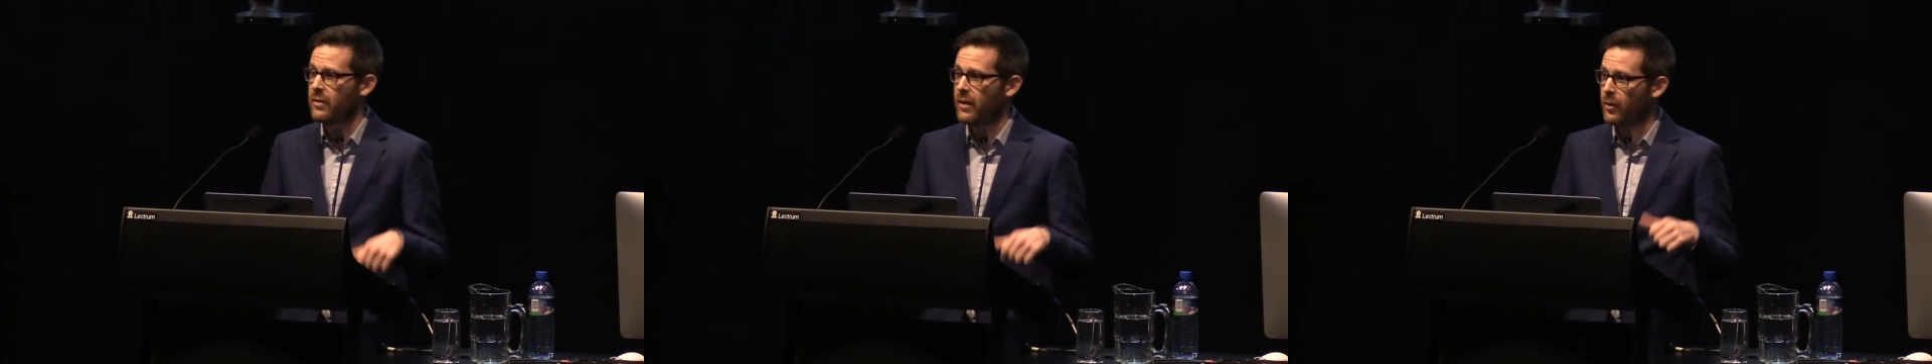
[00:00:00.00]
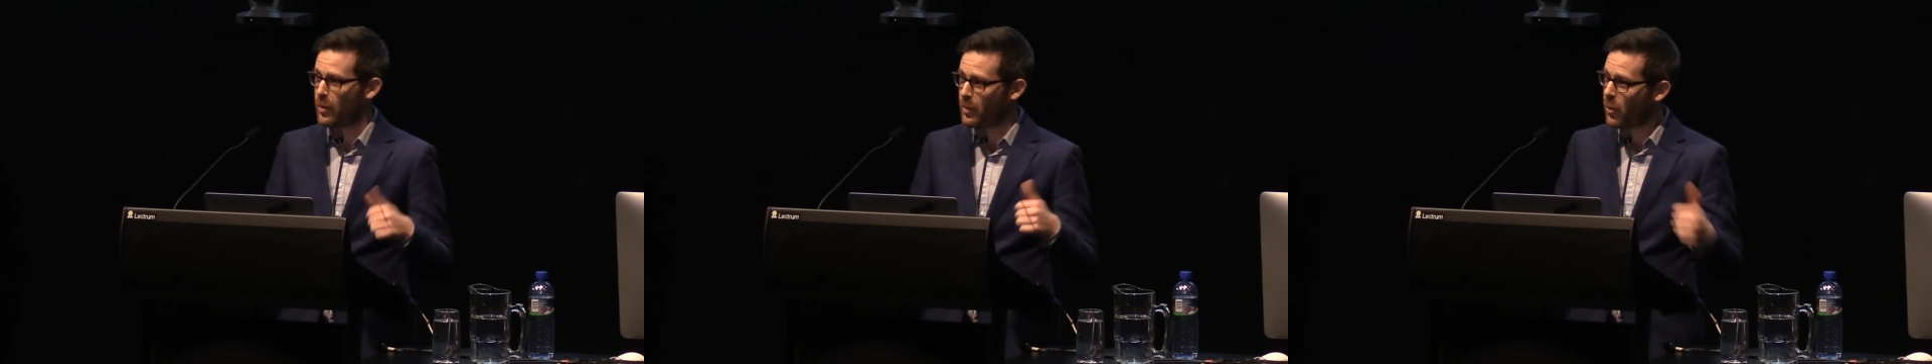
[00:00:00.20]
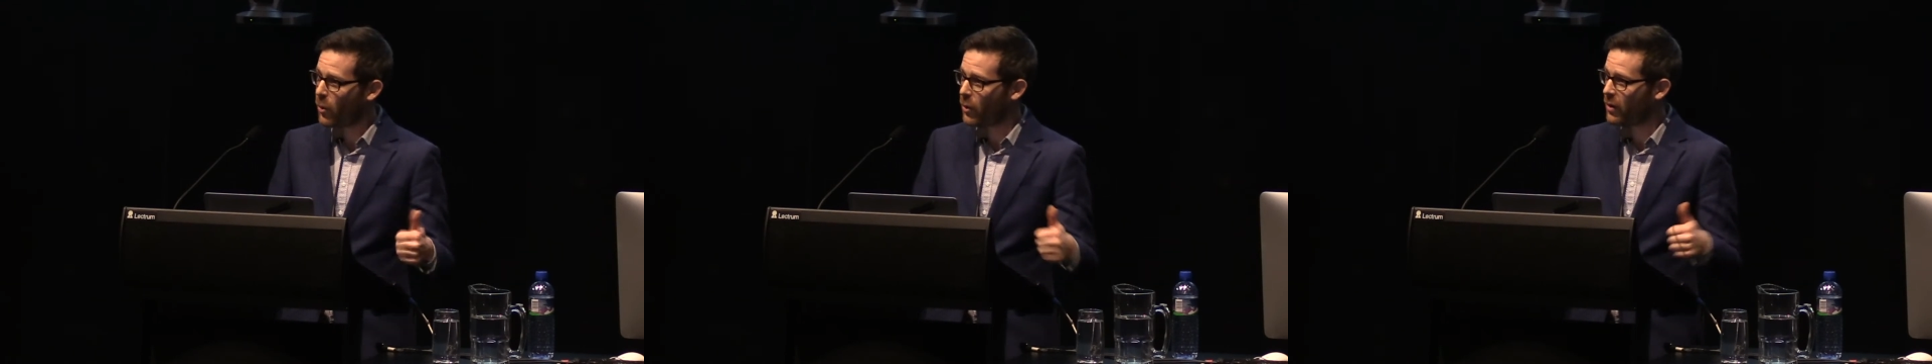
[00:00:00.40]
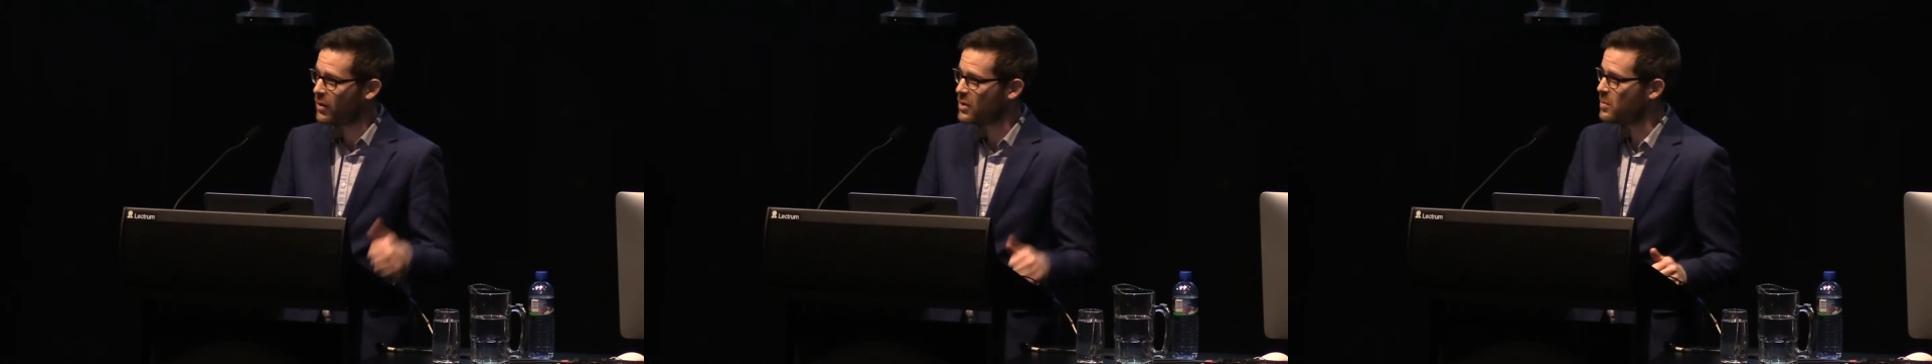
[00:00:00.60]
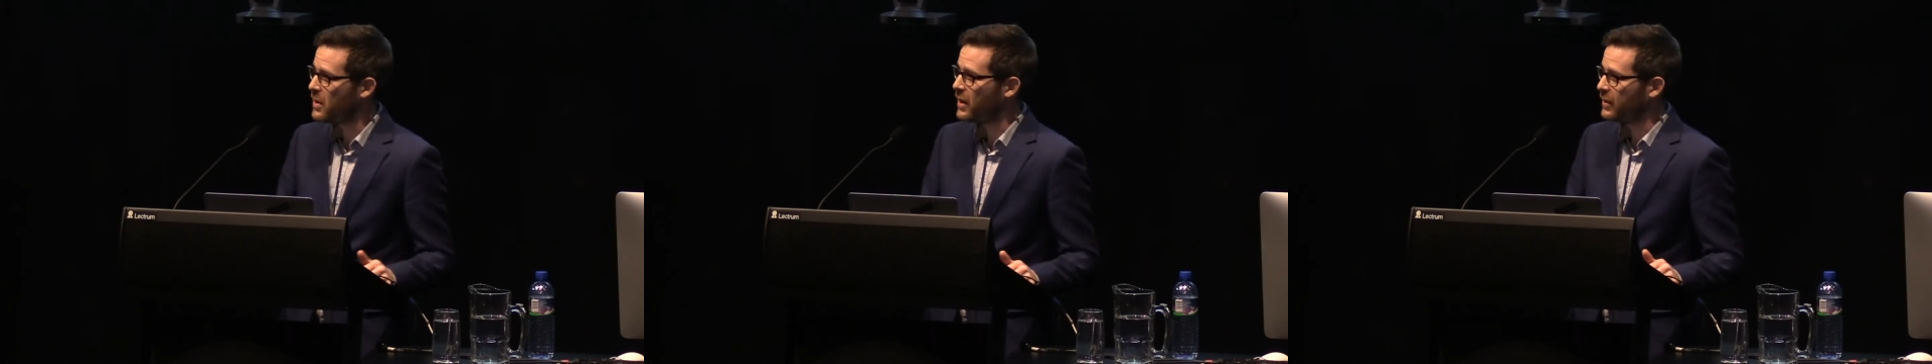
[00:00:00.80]
They reported
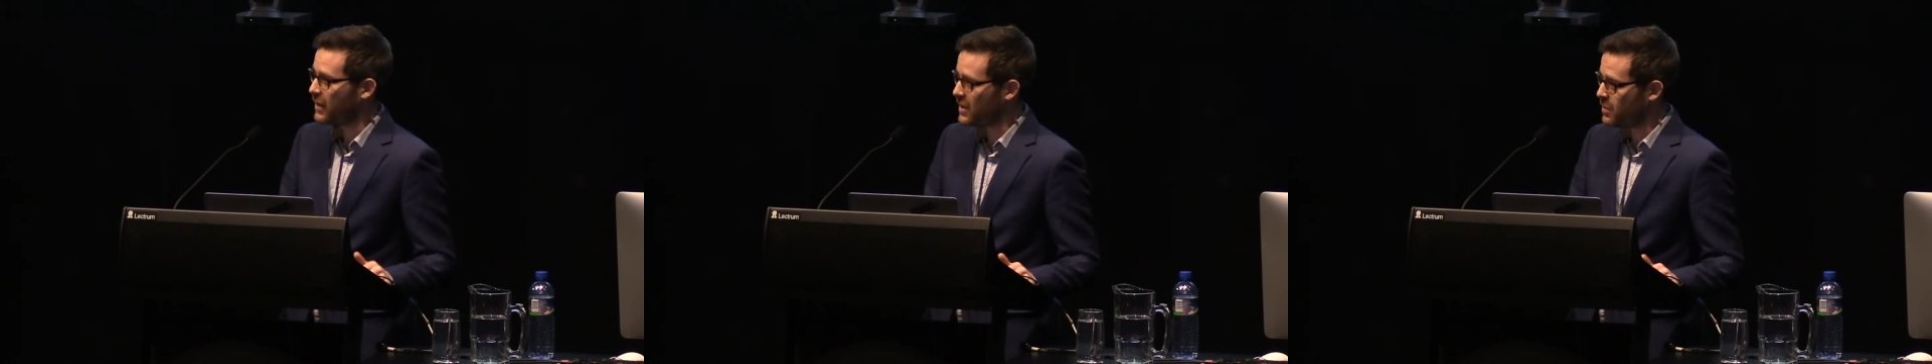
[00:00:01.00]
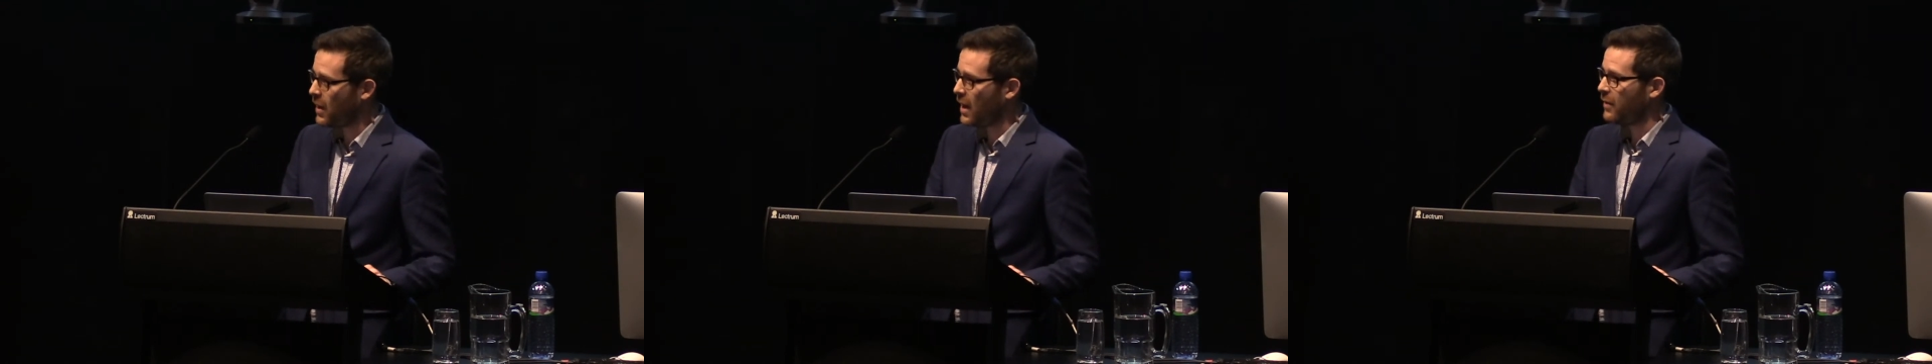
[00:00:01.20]
it as being less